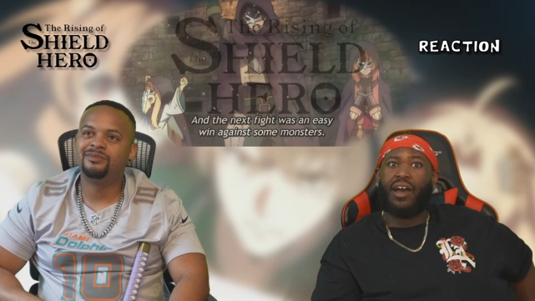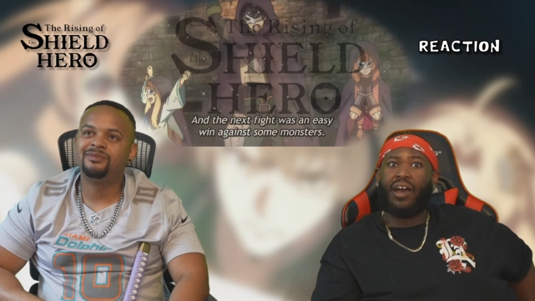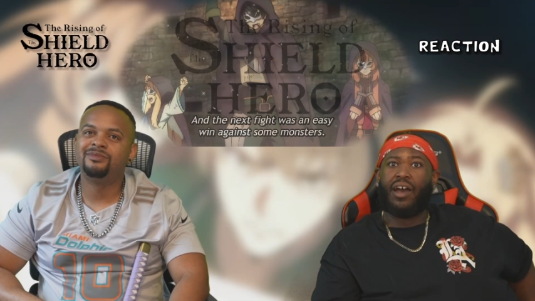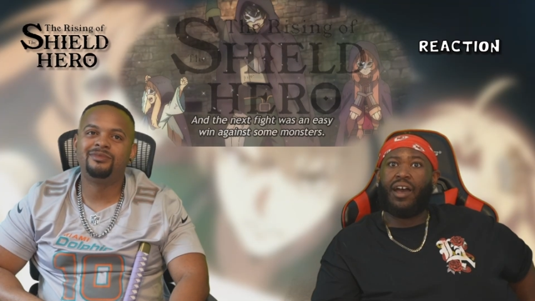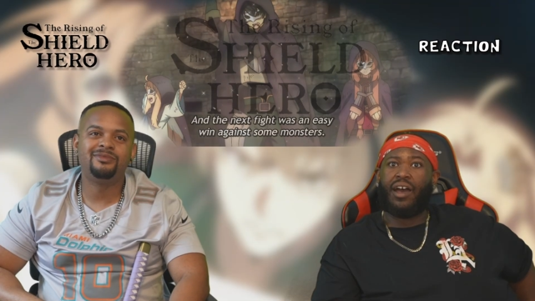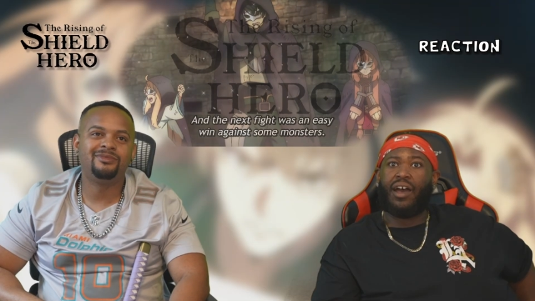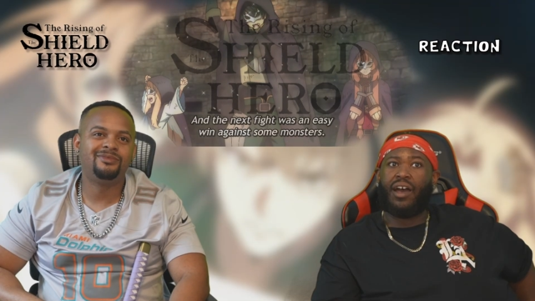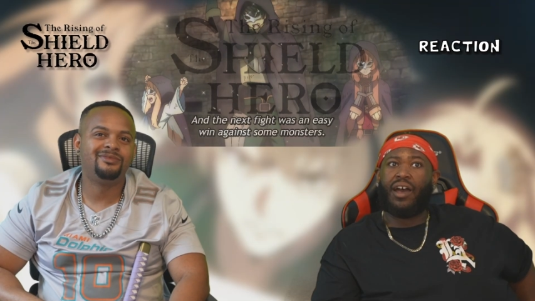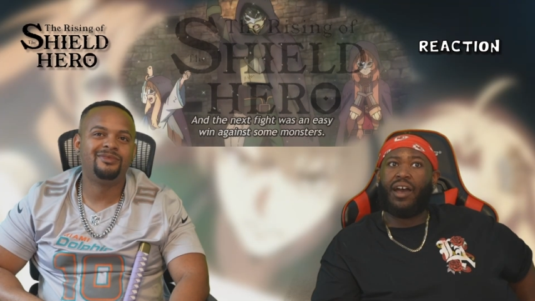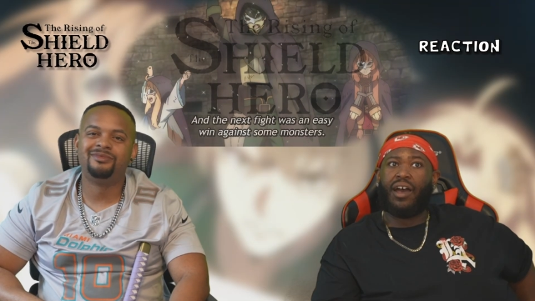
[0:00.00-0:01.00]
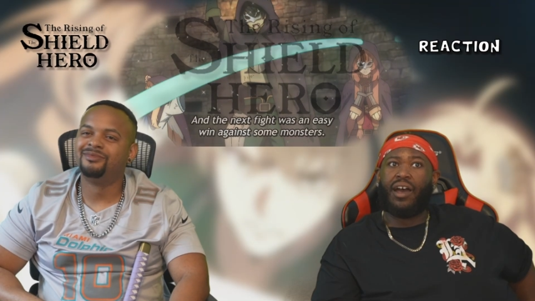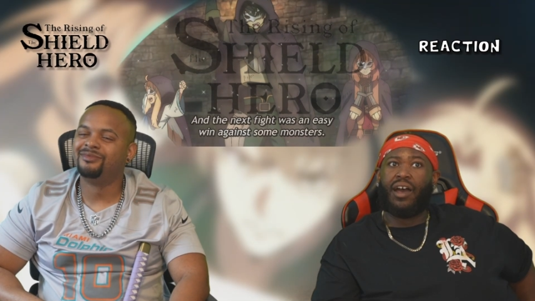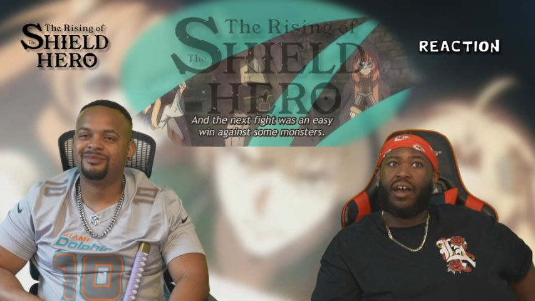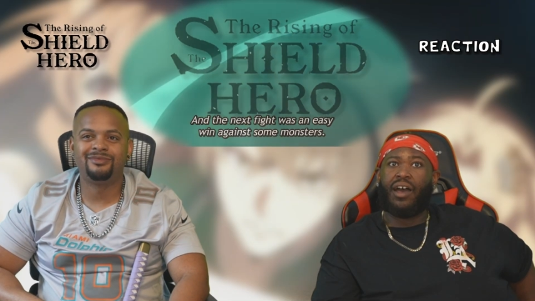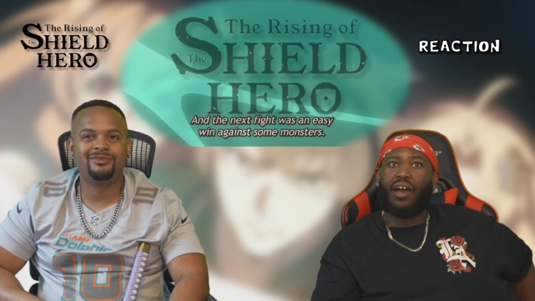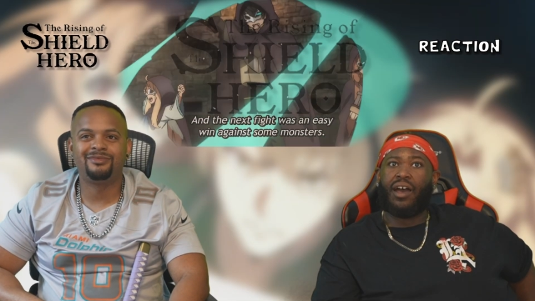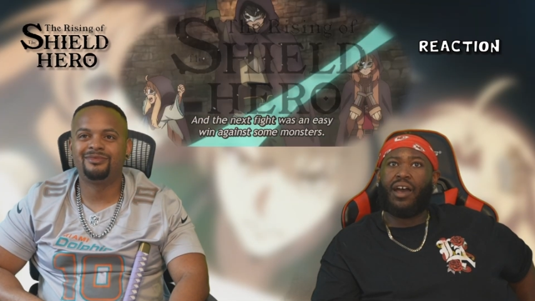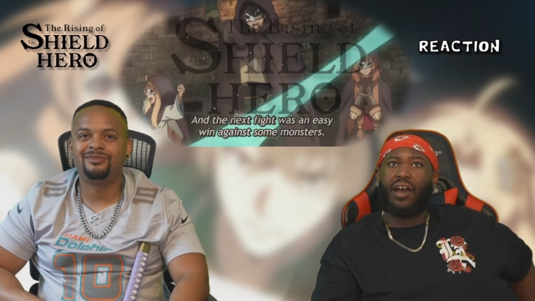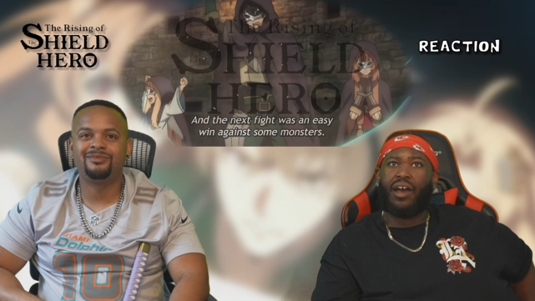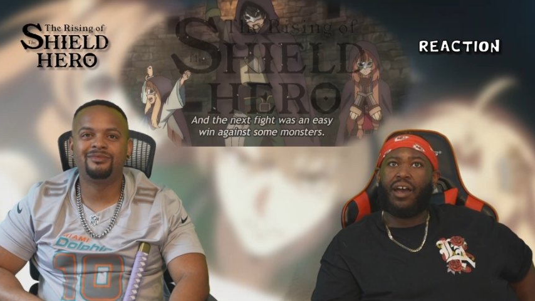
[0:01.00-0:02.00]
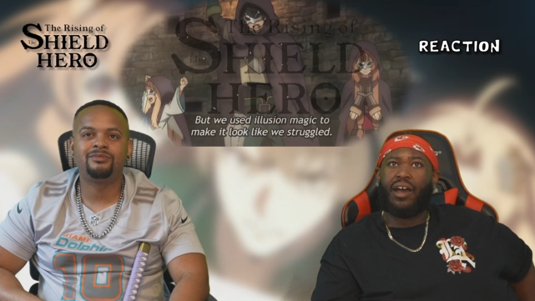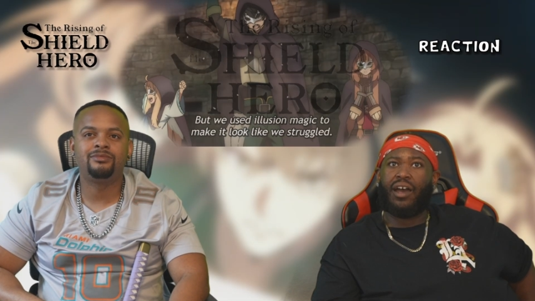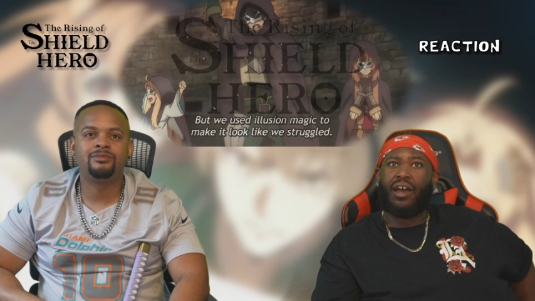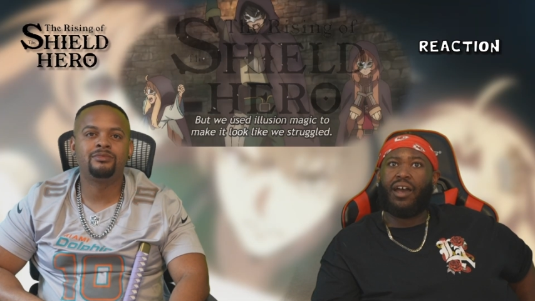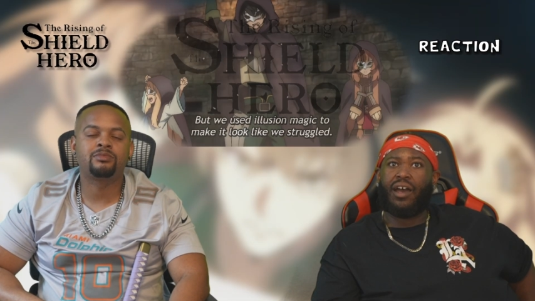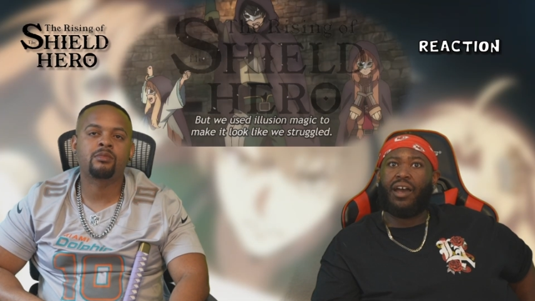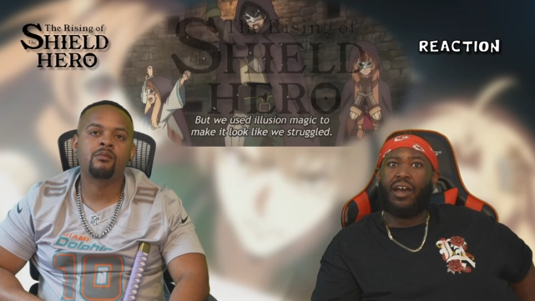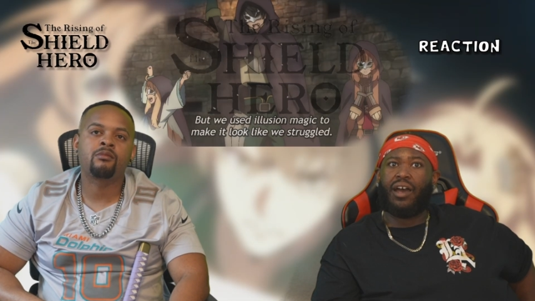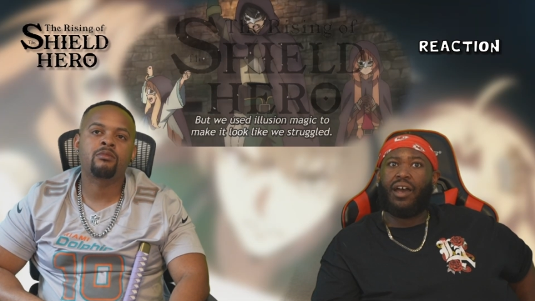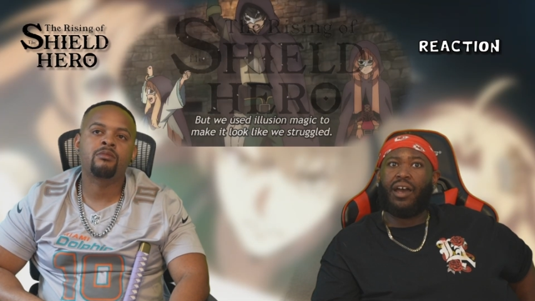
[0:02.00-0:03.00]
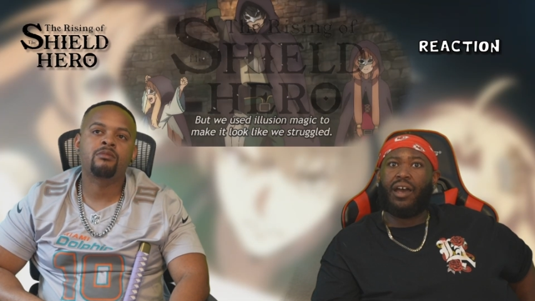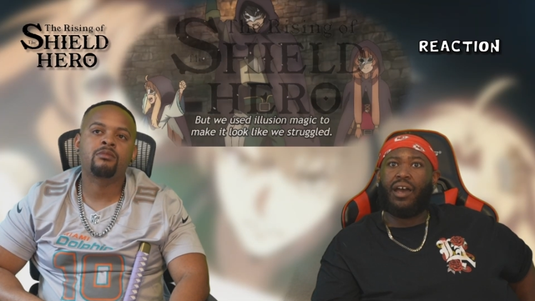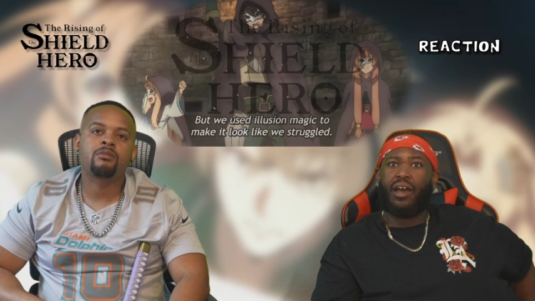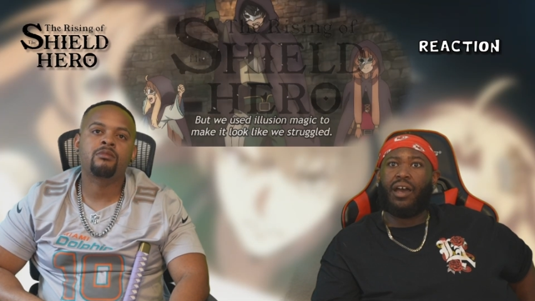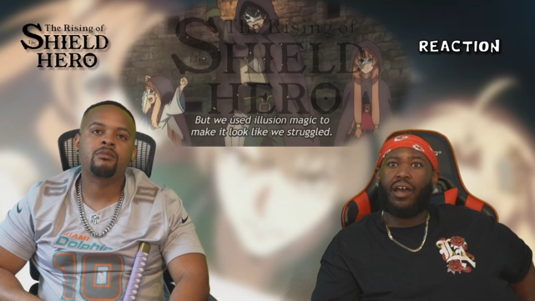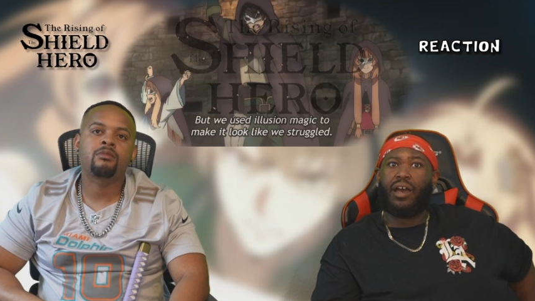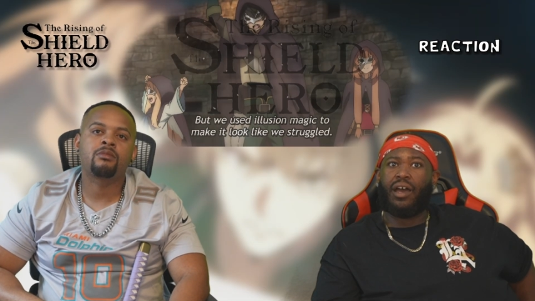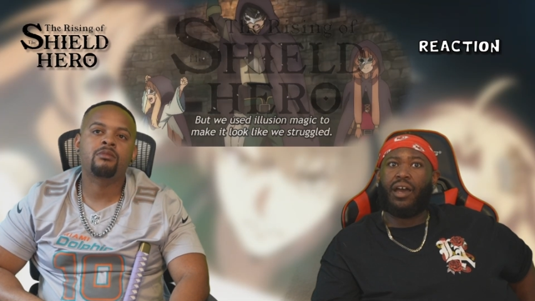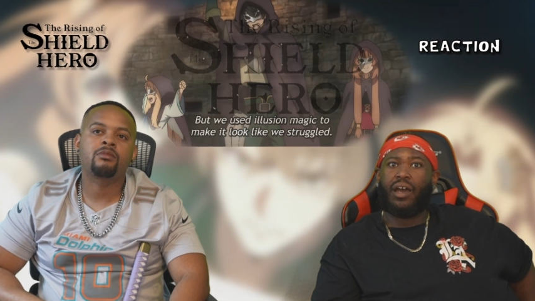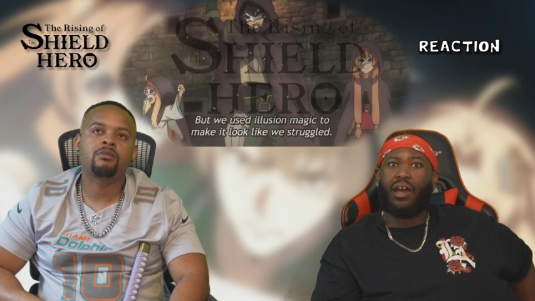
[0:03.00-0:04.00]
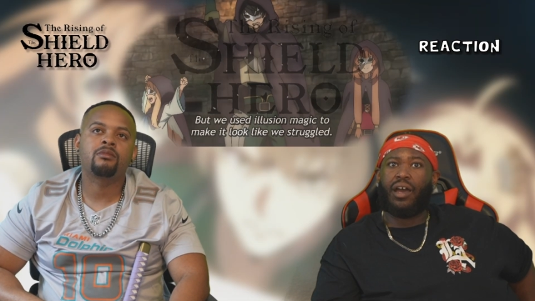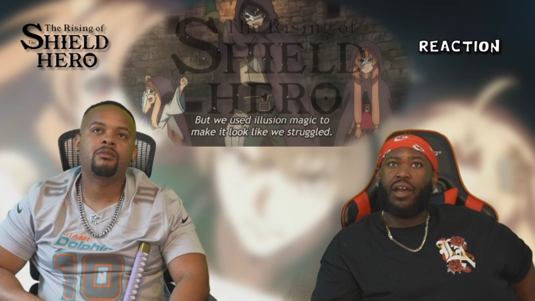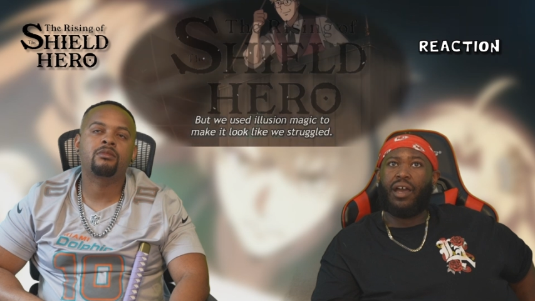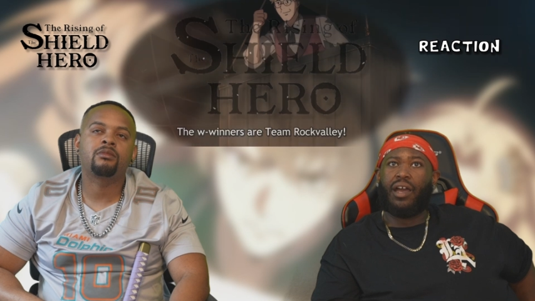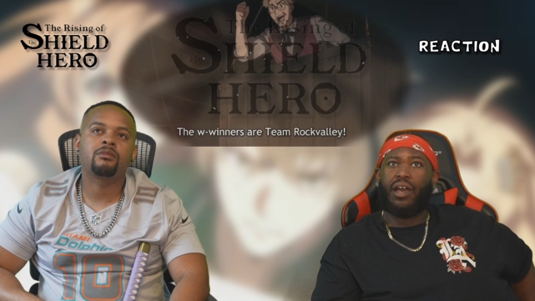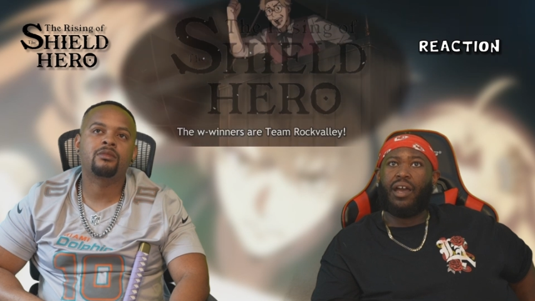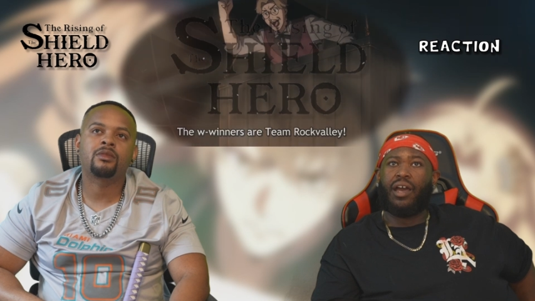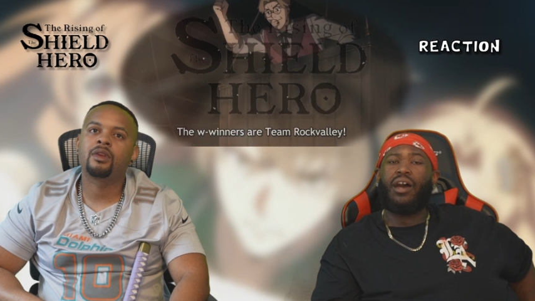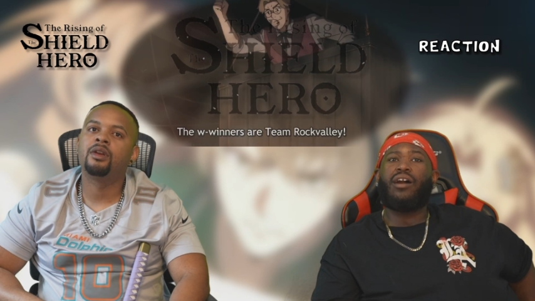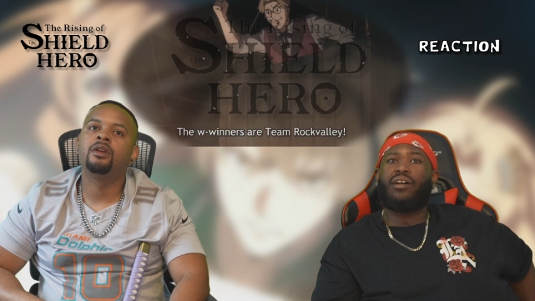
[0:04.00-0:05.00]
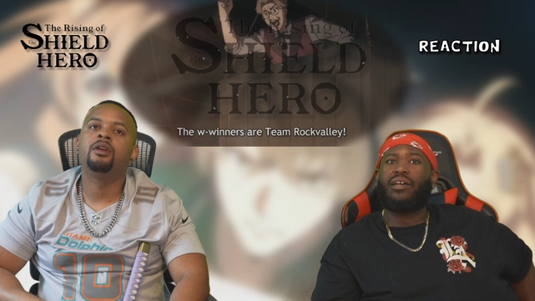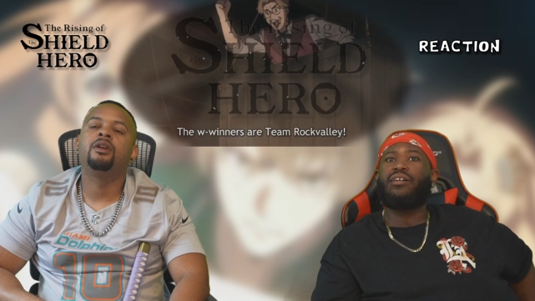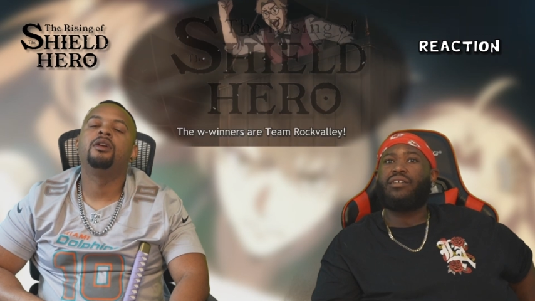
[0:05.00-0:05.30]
Nothing is said.